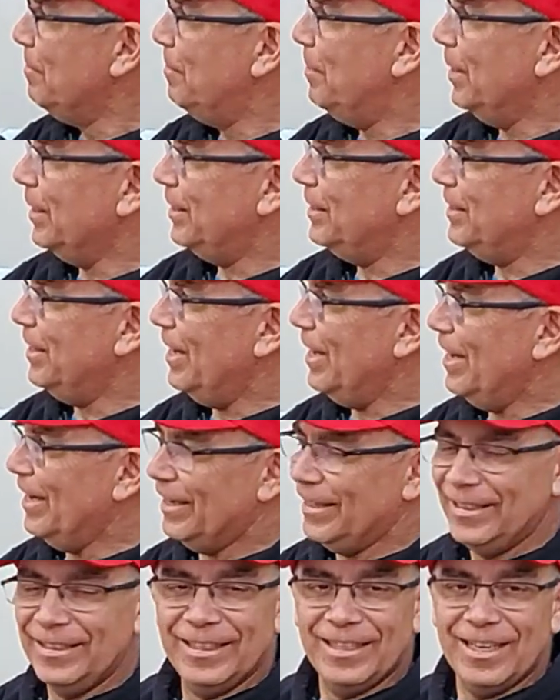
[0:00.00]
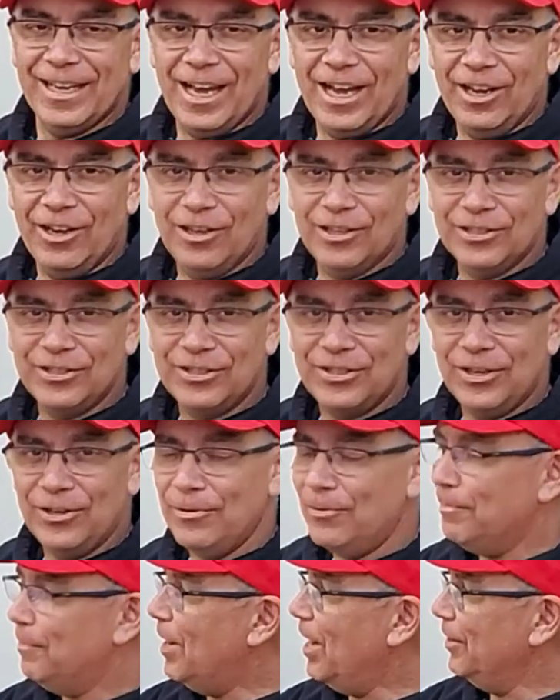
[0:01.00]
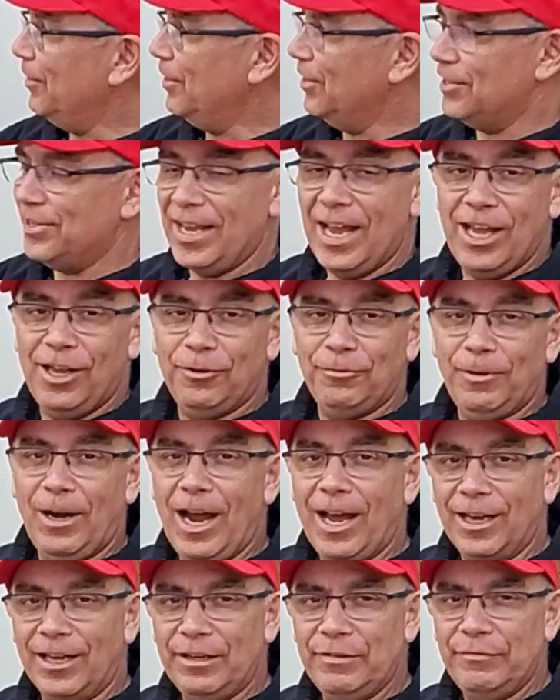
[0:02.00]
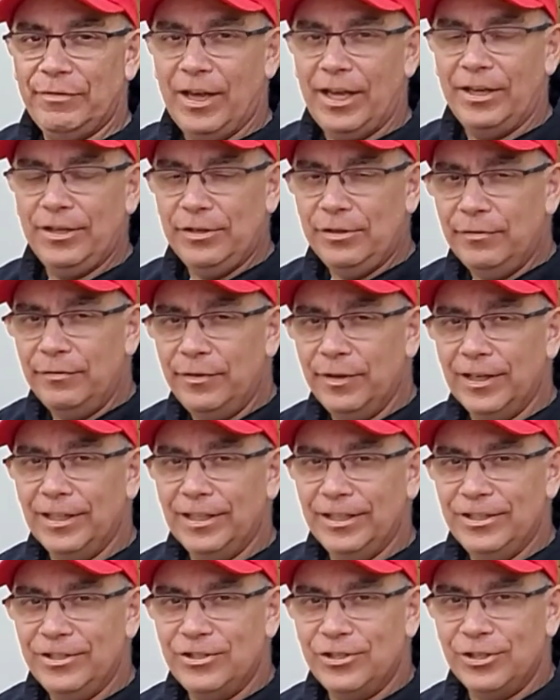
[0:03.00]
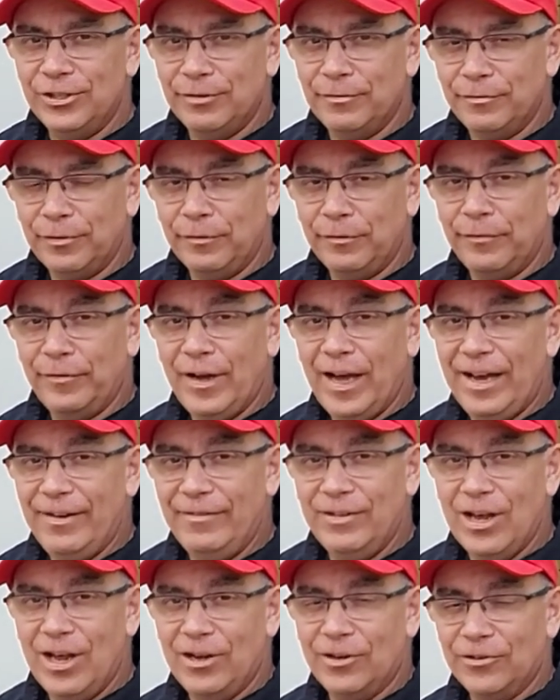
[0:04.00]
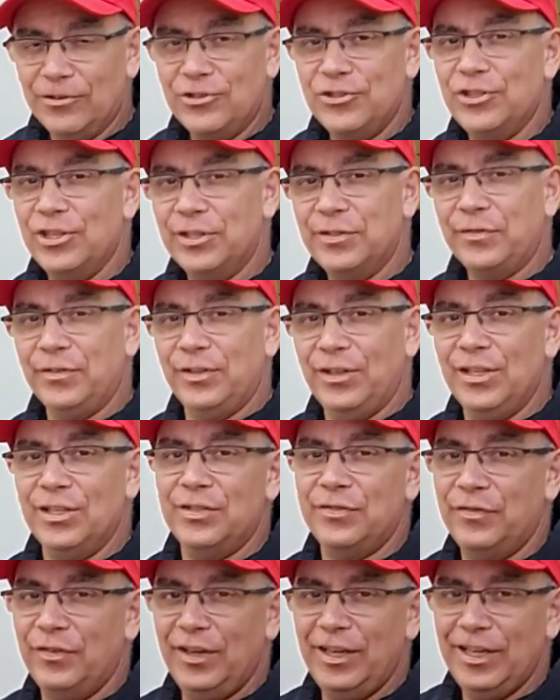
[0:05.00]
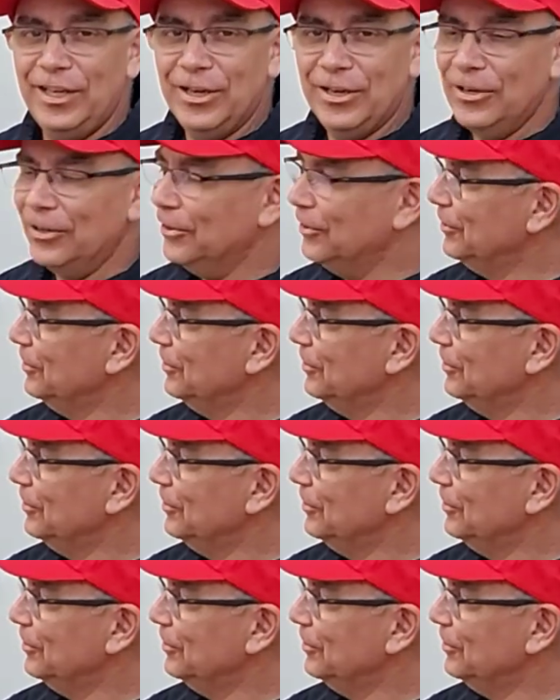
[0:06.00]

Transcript: But uh, I also bought this towel rack at Value Village for $5 just for this video.